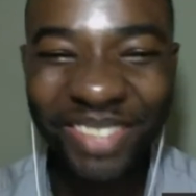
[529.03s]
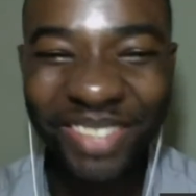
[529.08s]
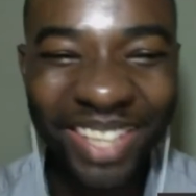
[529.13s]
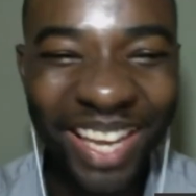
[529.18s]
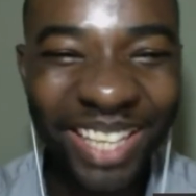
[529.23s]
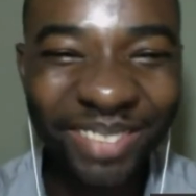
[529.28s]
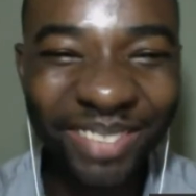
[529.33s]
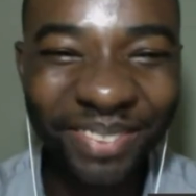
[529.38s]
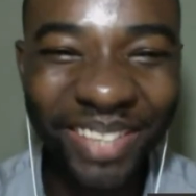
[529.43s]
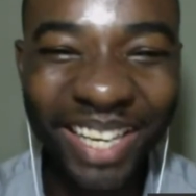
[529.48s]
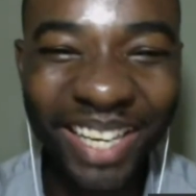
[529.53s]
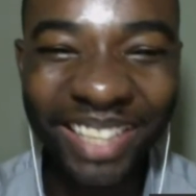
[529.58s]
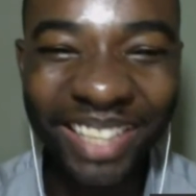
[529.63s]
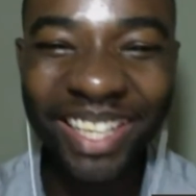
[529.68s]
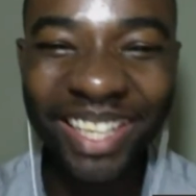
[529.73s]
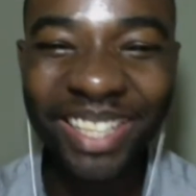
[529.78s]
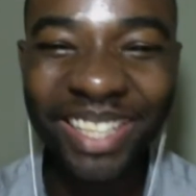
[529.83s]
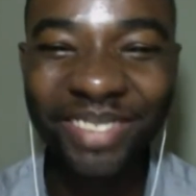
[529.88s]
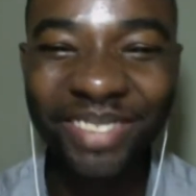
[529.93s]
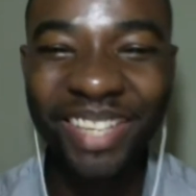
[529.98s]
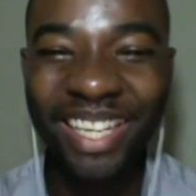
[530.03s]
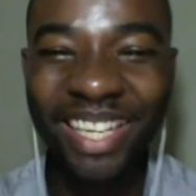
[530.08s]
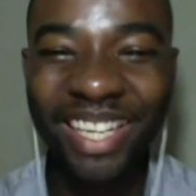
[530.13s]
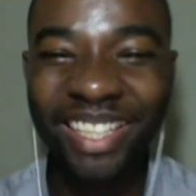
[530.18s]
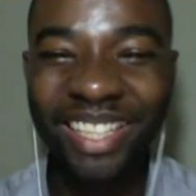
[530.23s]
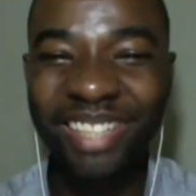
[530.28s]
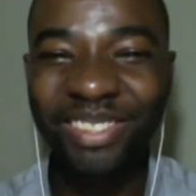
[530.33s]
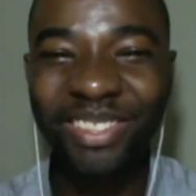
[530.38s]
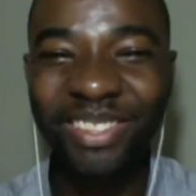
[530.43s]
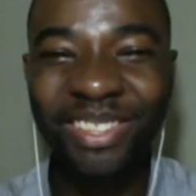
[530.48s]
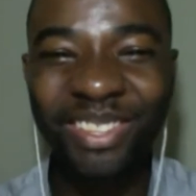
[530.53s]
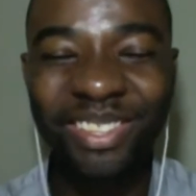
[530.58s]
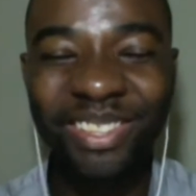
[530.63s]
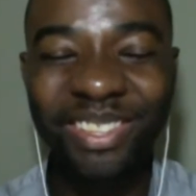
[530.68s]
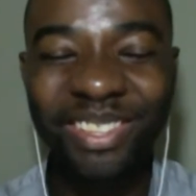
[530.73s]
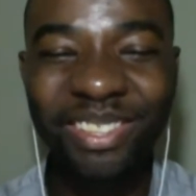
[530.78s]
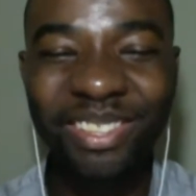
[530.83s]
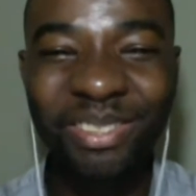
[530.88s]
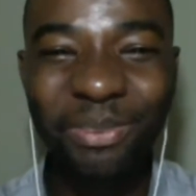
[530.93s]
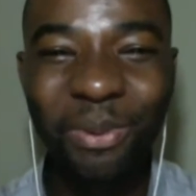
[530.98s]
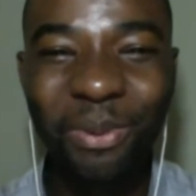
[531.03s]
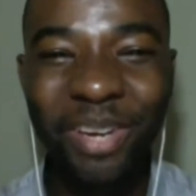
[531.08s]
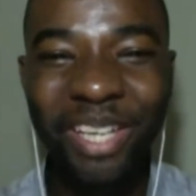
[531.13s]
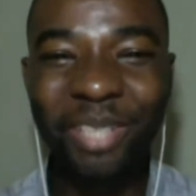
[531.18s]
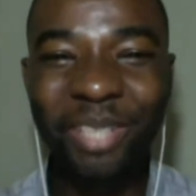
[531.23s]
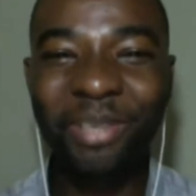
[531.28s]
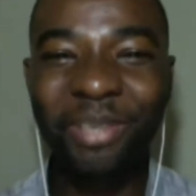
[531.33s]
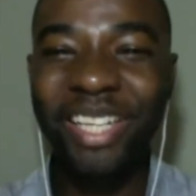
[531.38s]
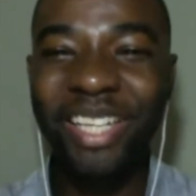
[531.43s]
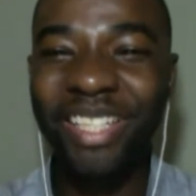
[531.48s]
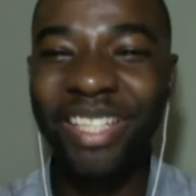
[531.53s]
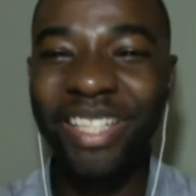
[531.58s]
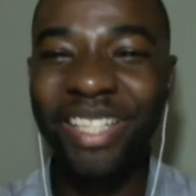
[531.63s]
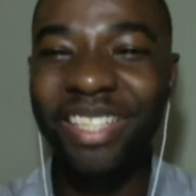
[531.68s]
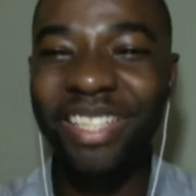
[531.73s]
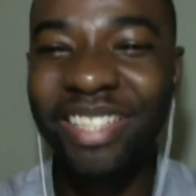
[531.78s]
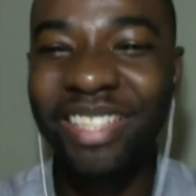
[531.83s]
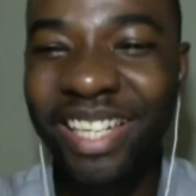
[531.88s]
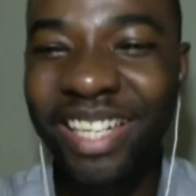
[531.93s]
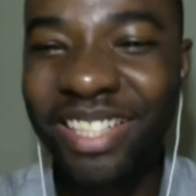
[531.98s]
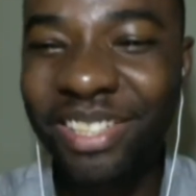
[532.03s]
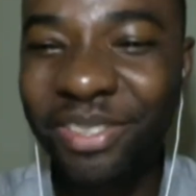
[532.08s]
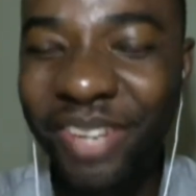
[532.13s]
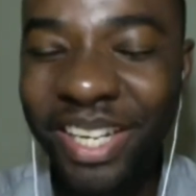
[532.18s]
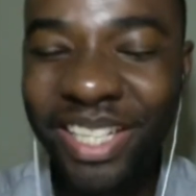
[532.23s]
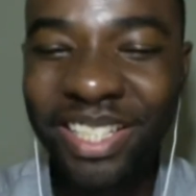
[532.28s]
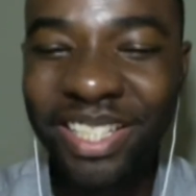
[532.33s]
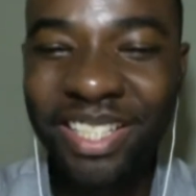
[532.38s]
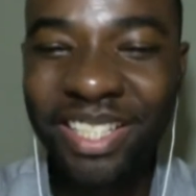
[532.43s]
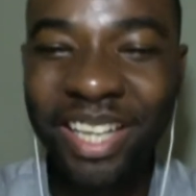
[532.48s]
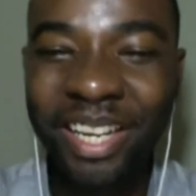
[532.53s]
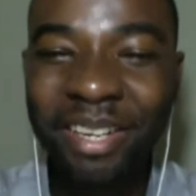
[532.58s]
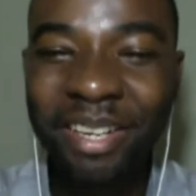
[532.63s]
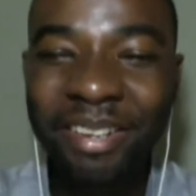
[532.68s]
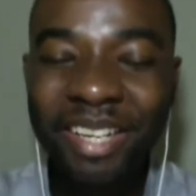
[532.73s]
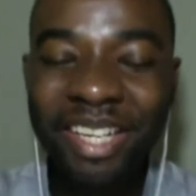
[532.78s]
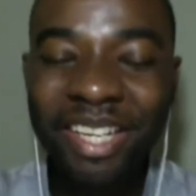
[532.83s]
Thanks for that. Thanks for that. That was what a great insight. That's a great insight.